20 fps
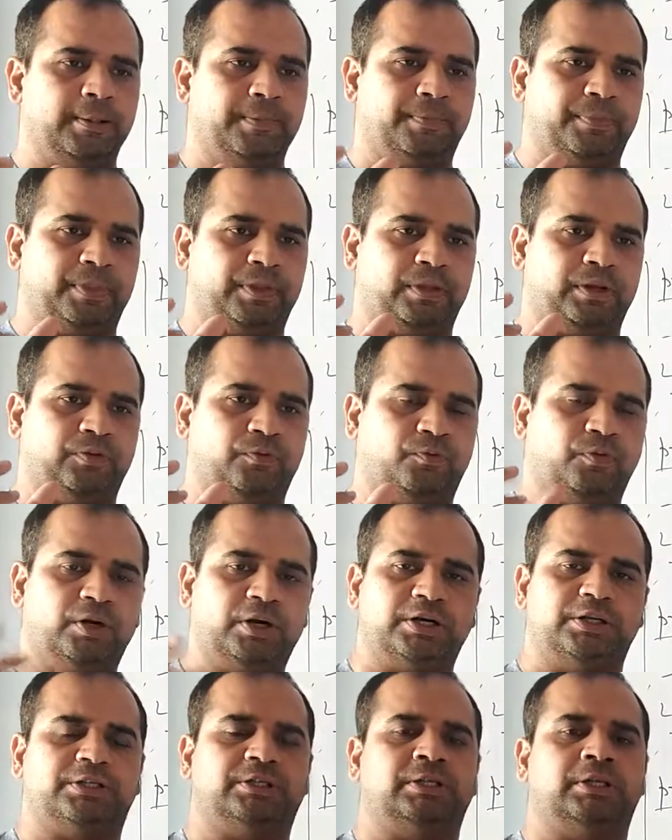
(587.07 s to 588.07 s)

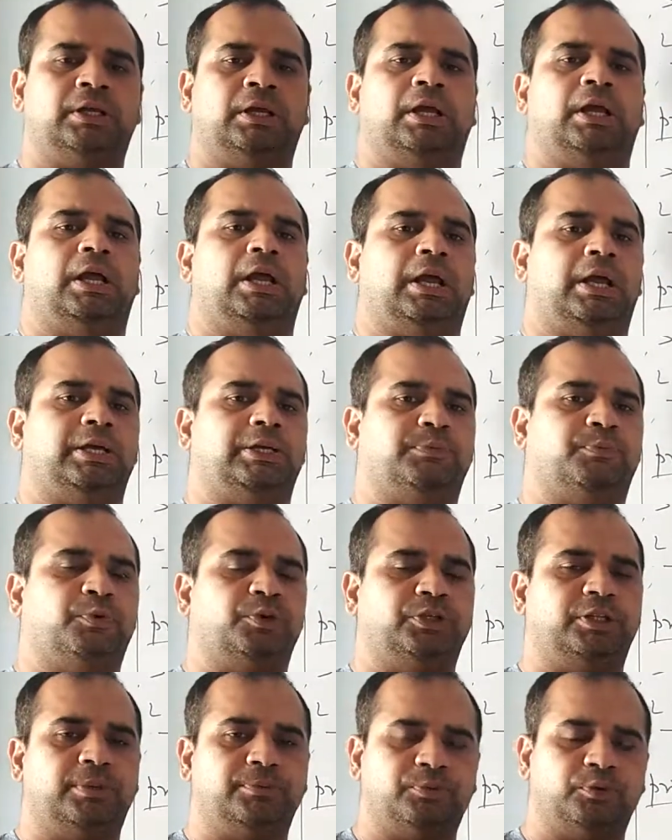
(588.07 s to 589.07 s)
words and put
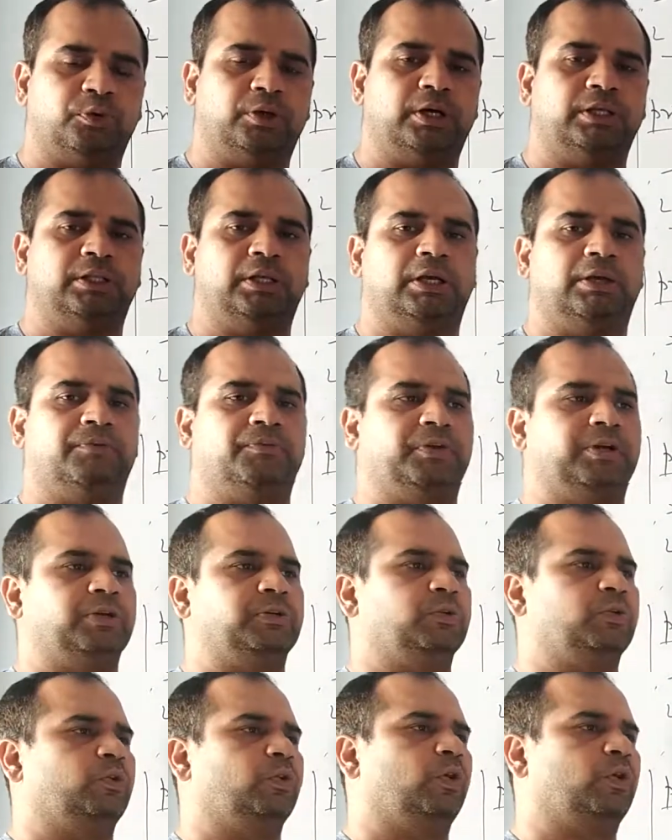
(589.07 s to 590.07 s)
them together. We can
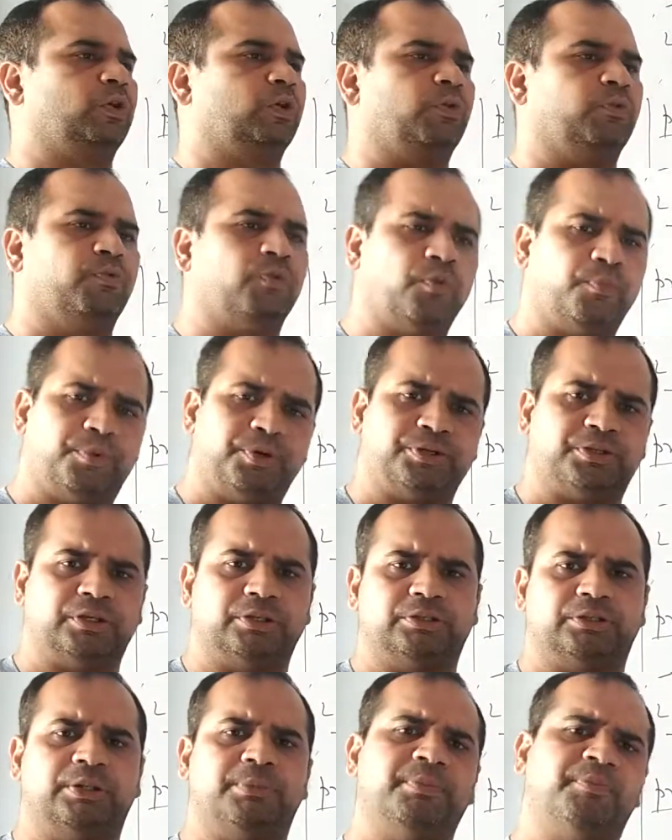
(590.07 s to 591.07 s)
do a lot of
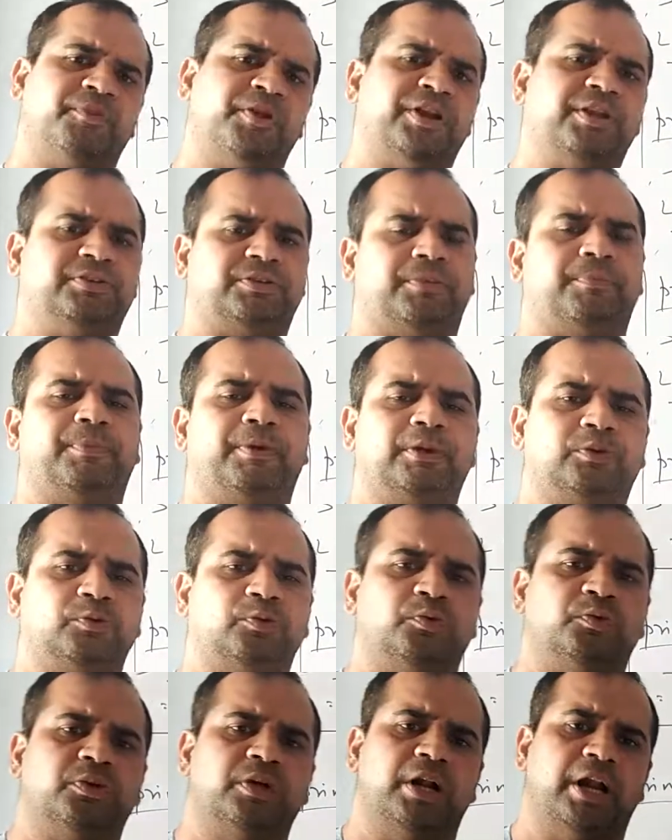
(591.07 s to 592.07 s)
operations, very simple
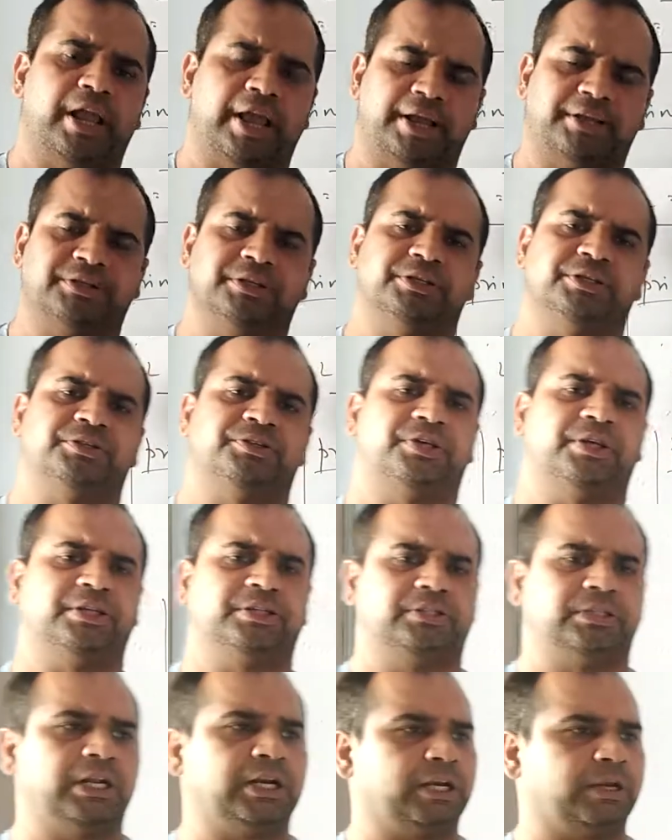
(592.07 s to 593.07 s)
to access strings
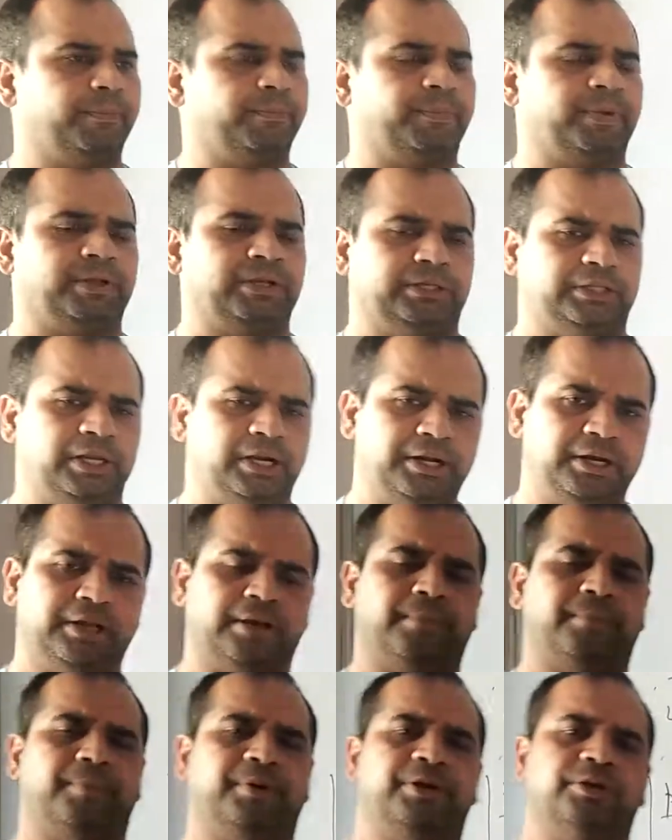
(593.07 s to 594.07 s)
than
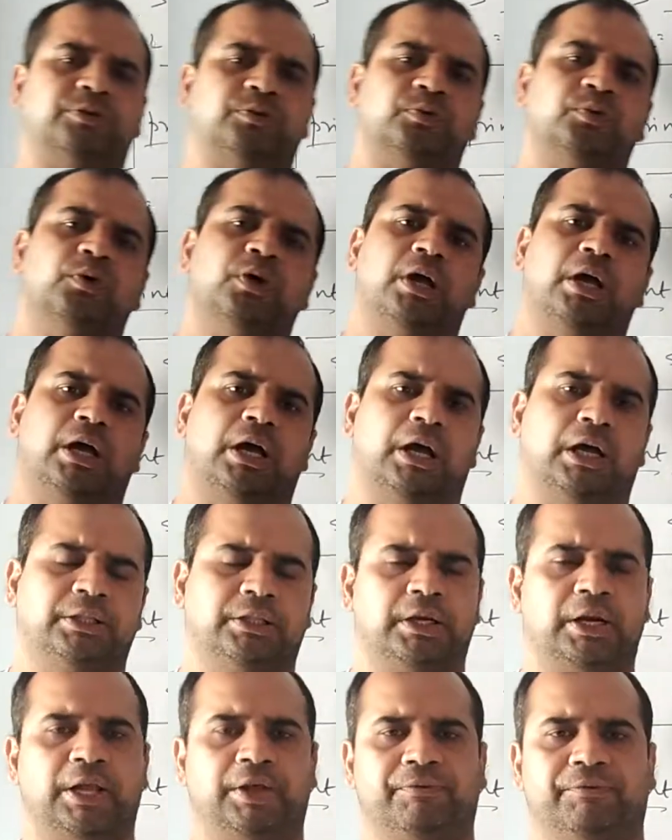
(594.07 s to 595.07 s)
compared to other
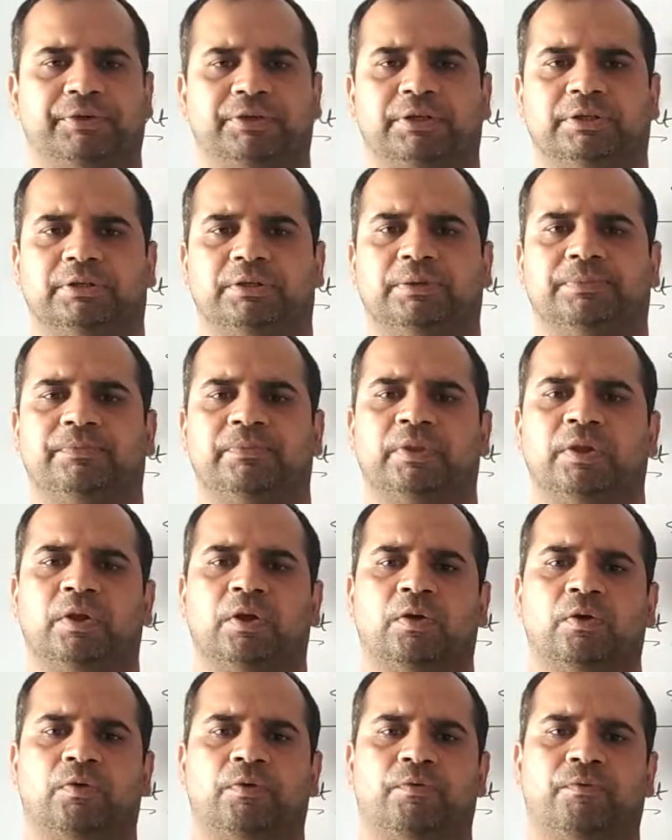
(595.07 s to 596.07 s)
languages.
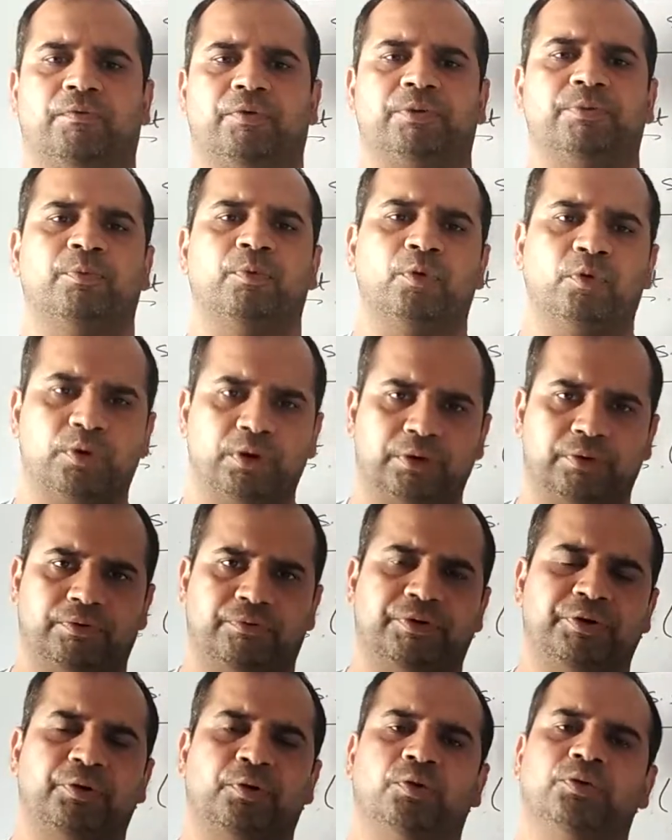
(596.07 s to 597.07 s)
With more
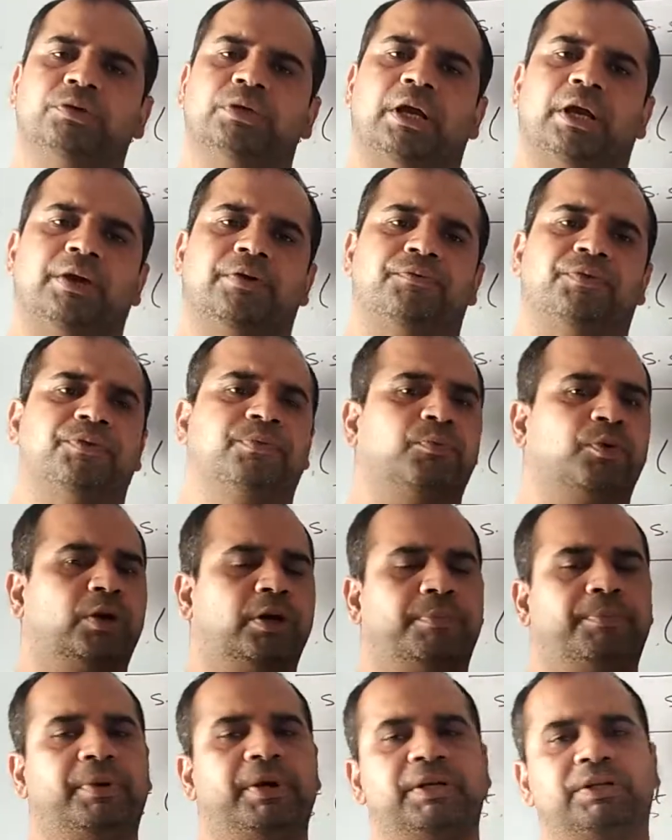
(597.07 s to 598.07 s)
videos and with more
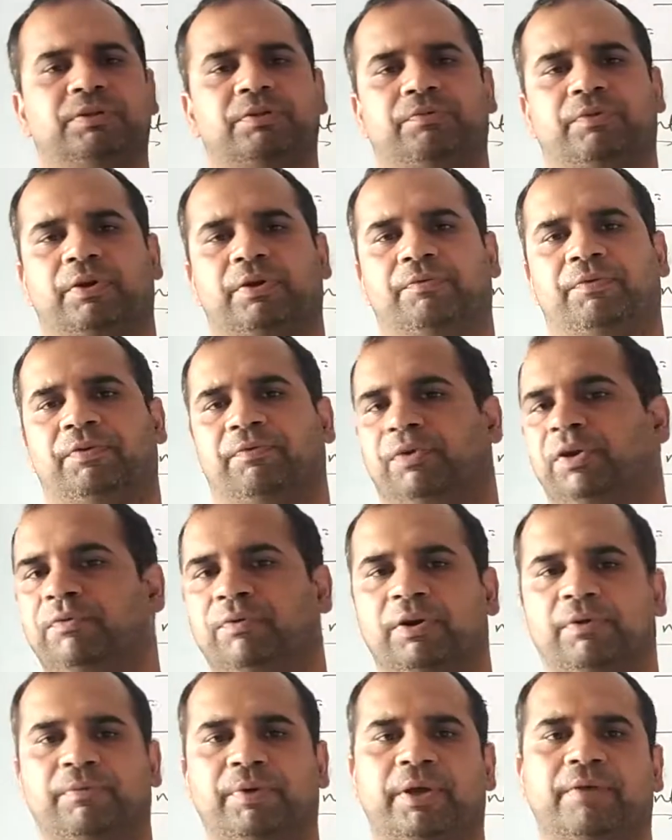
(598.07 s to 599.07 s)
updates, we
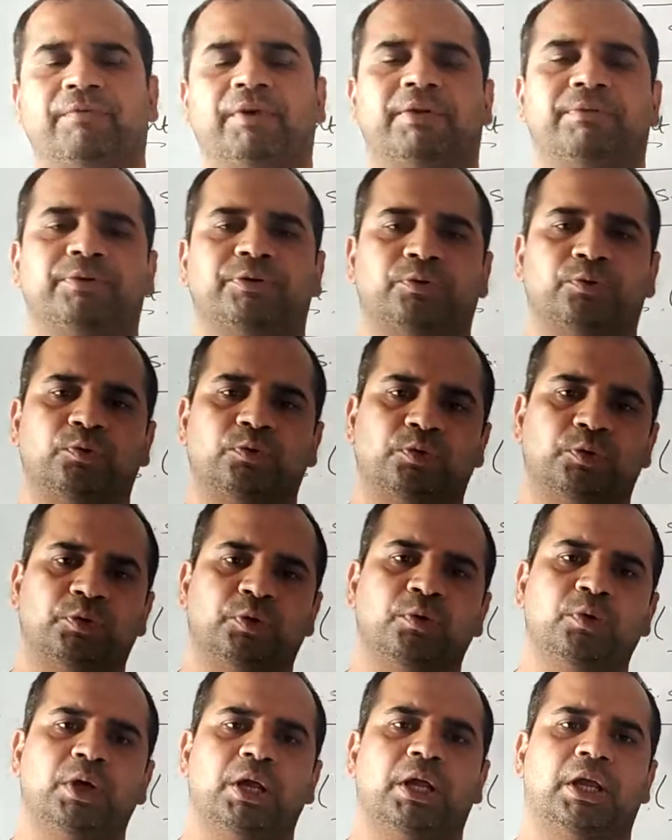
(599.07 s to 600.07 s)
will be available soon to
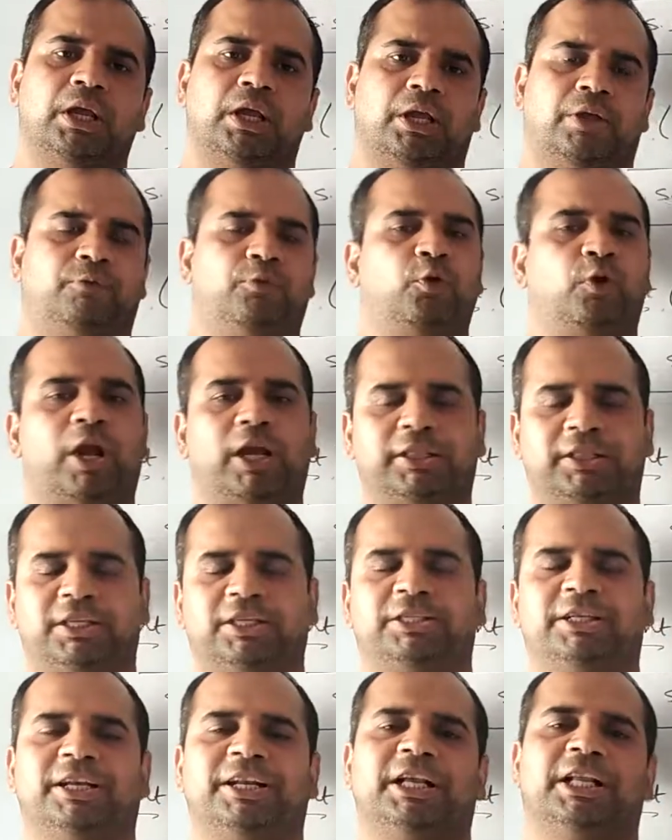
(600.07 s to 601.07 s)
you. If you like
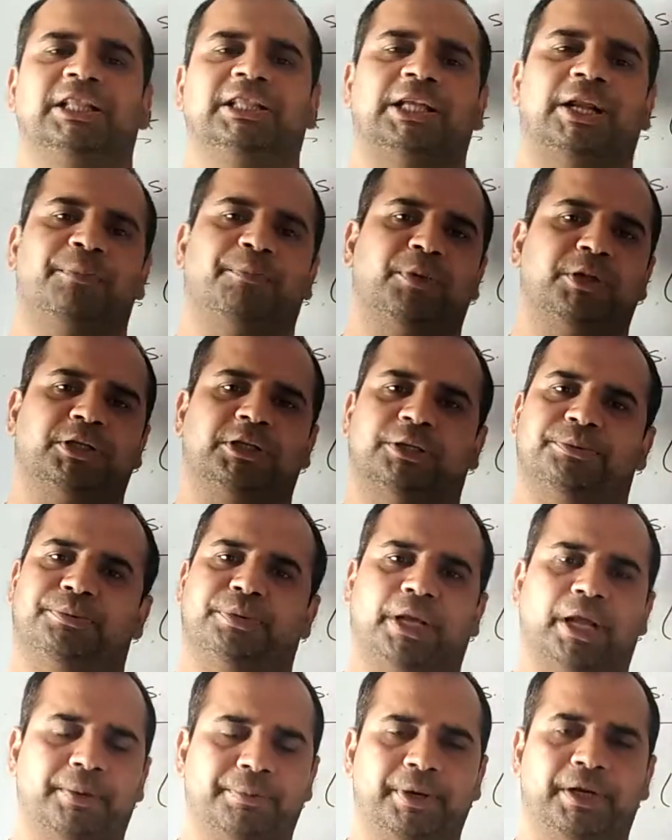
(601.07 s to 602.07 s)
this channel, then please
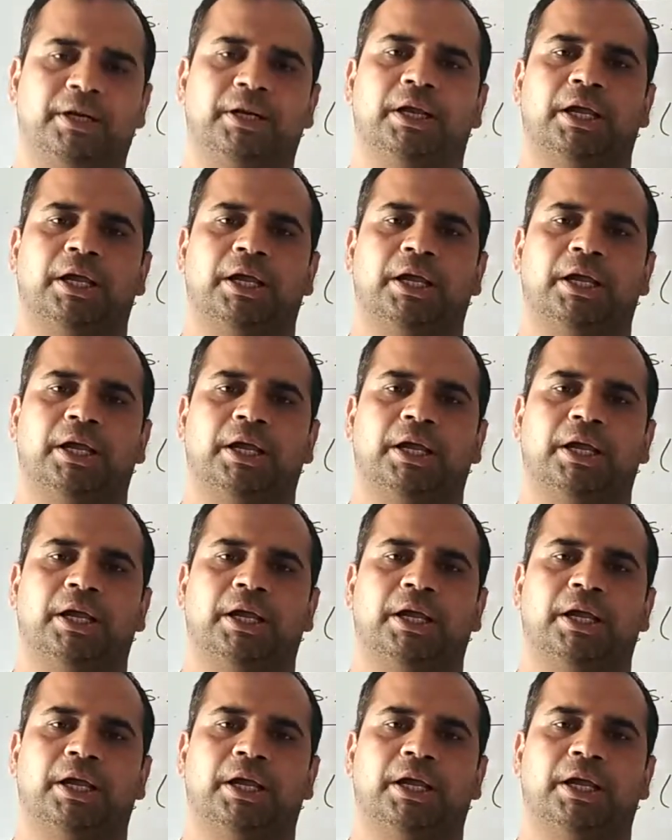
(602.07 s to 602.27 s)
subscribe it